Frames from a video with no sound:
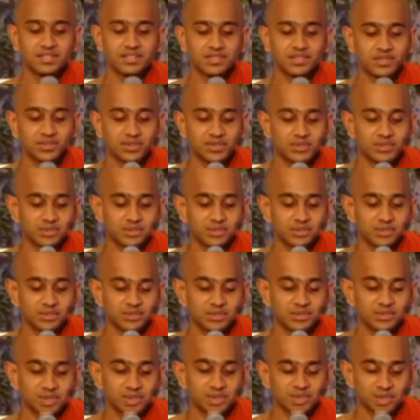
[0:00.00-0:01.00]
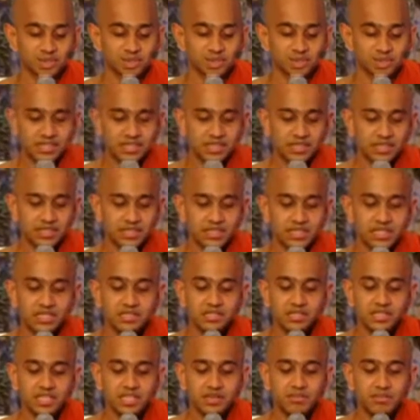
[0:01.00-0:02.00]
So
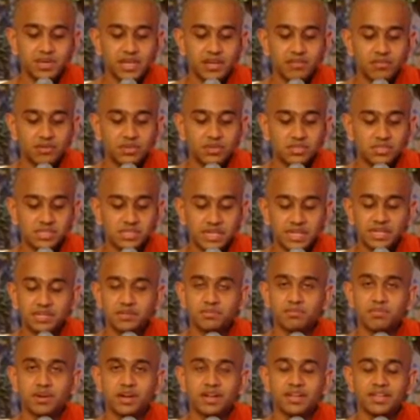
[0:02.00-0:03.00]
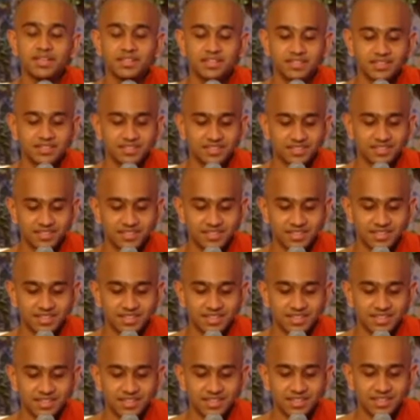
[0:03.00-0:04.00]
this email was sent by
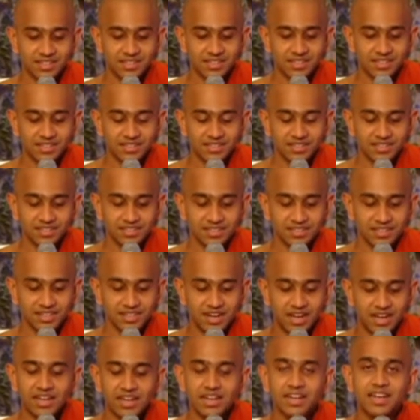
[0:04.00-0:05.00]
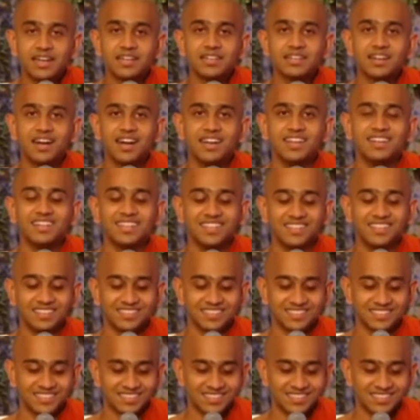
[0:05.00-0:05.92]
Kyle and Kylie.